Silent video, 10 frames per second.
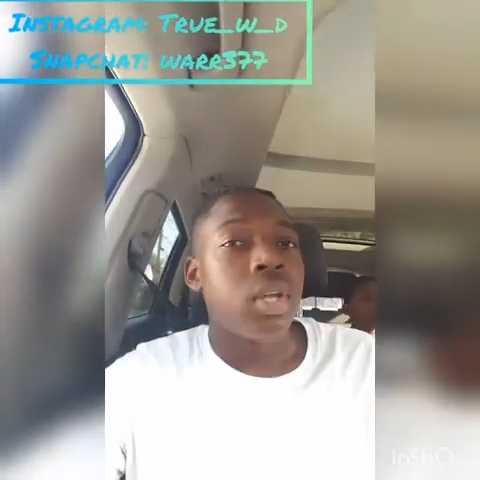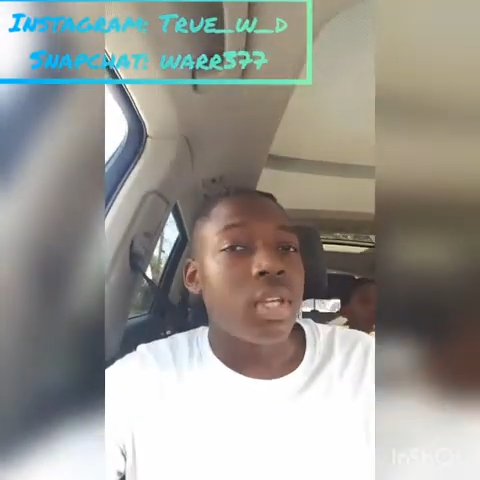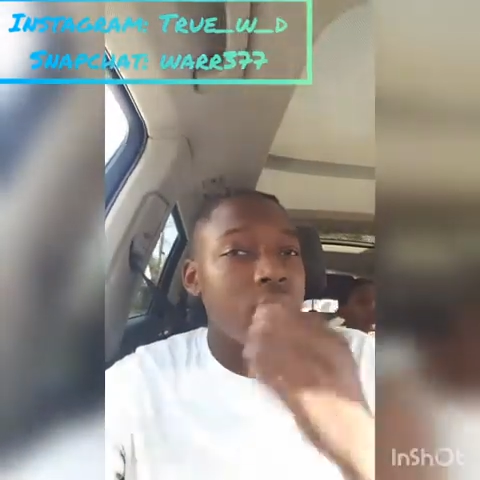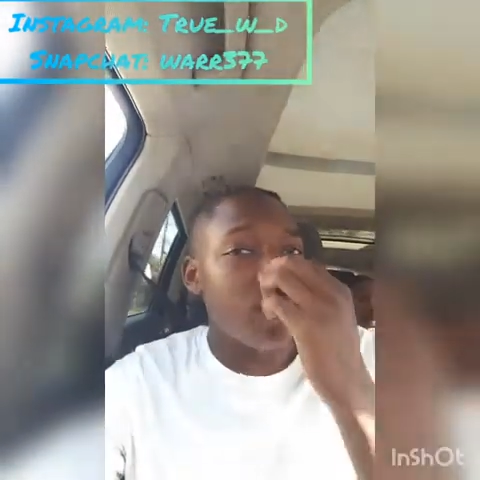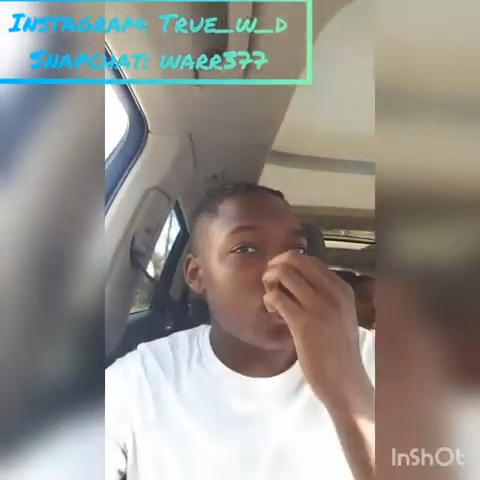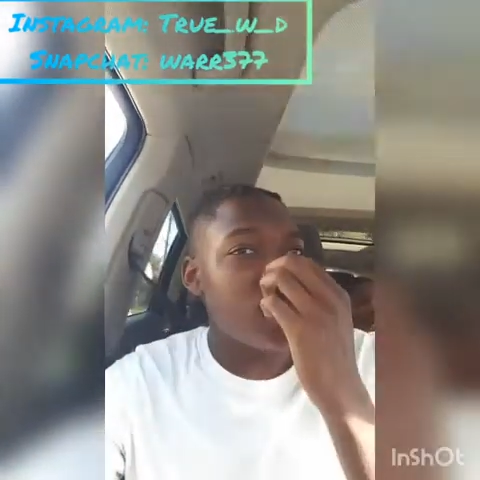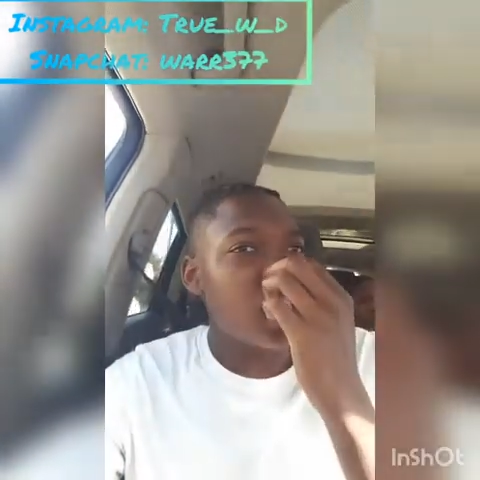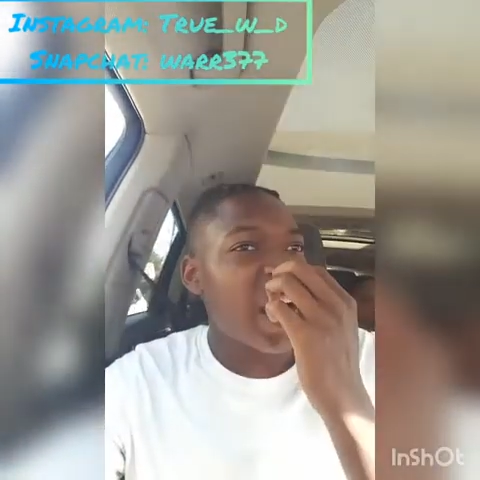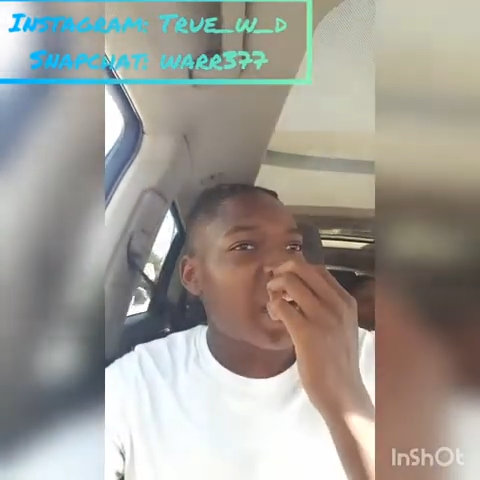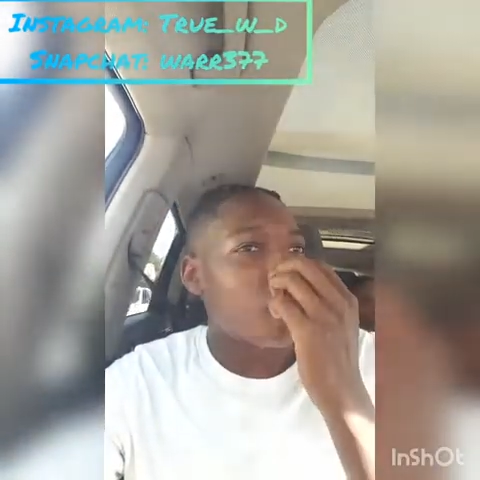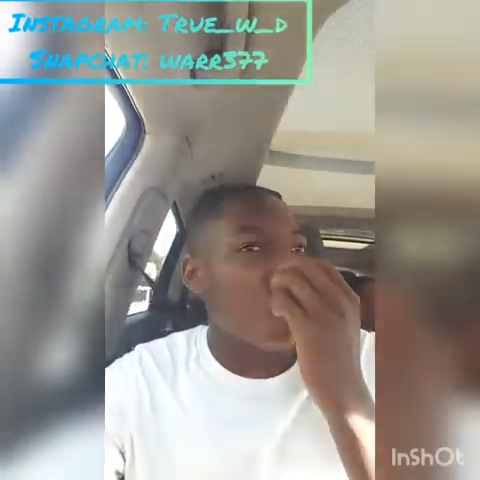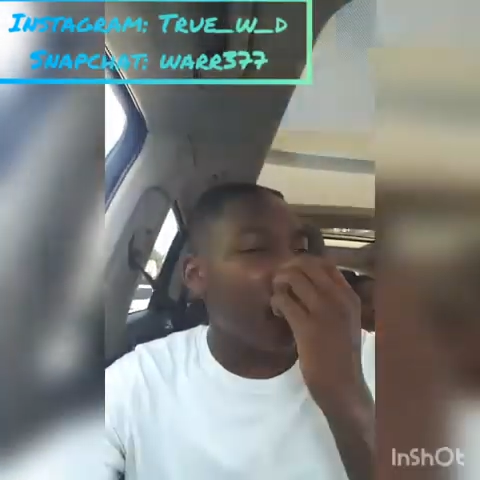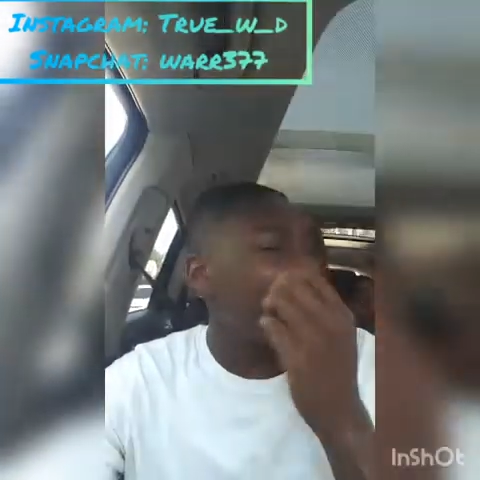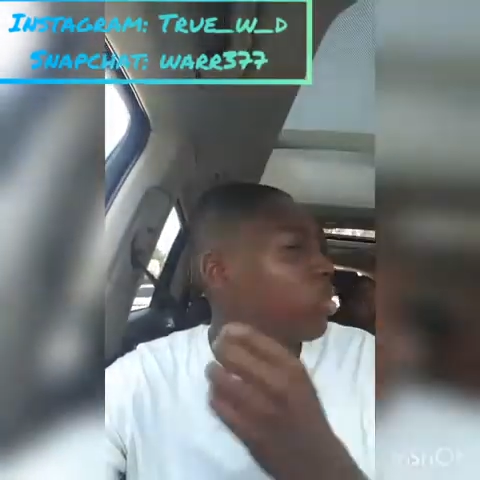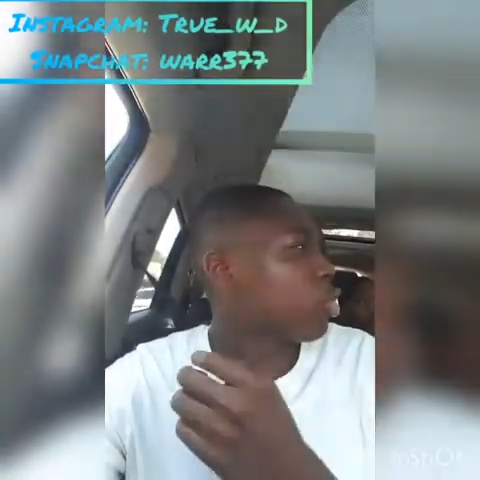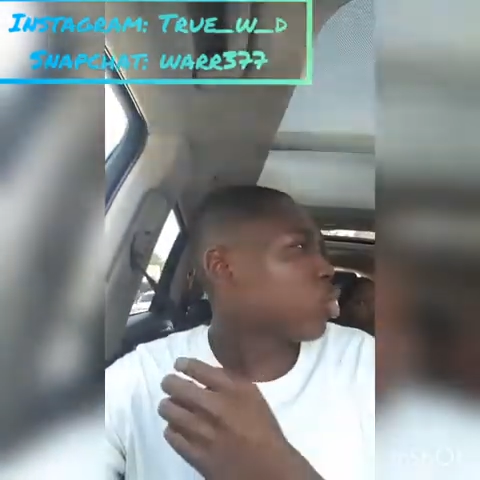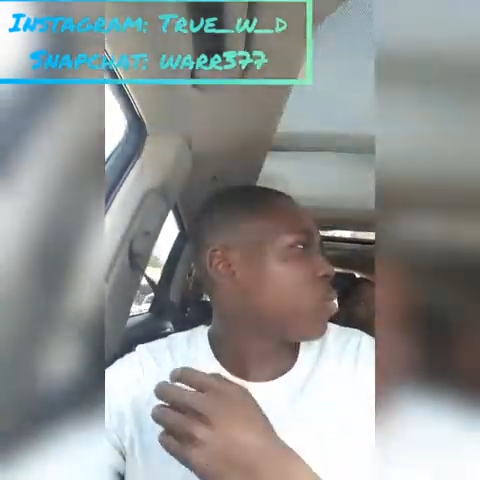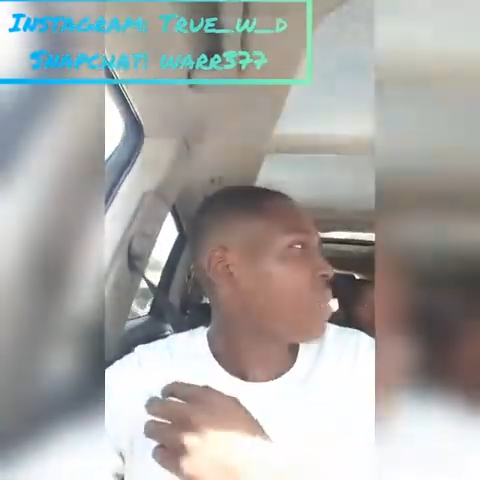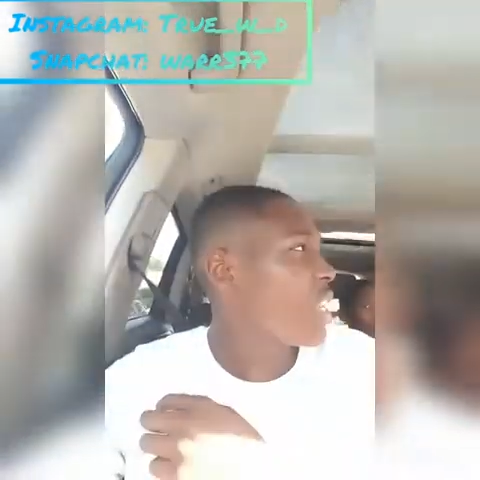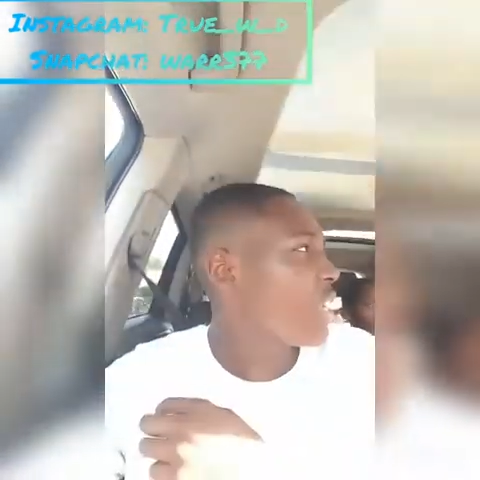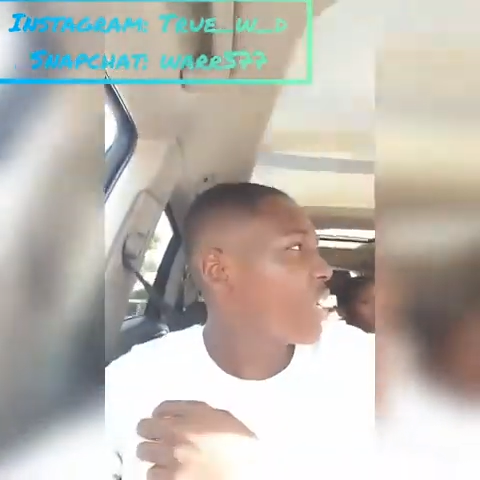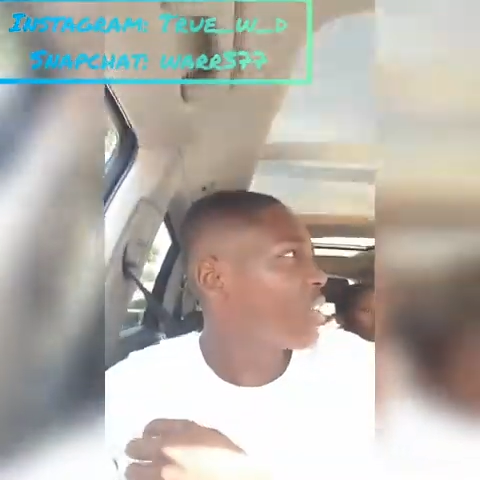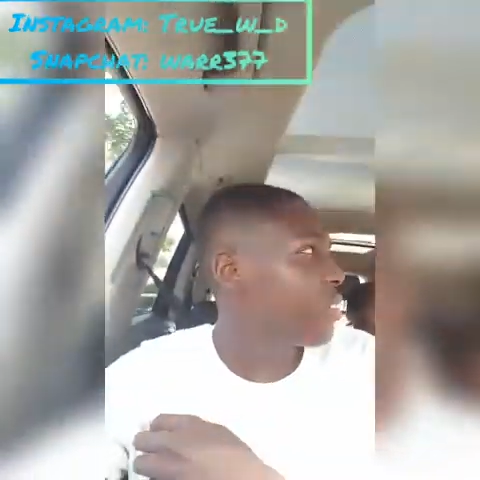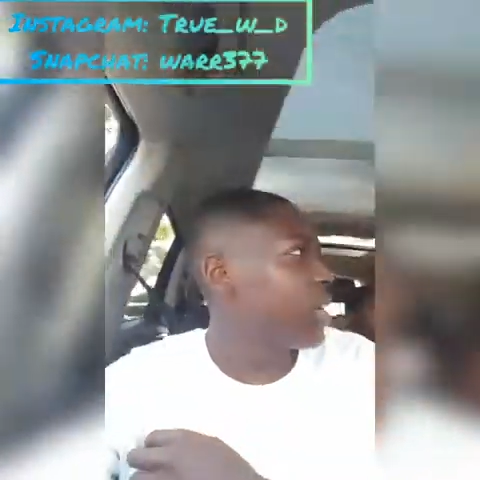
because if you see like women on social media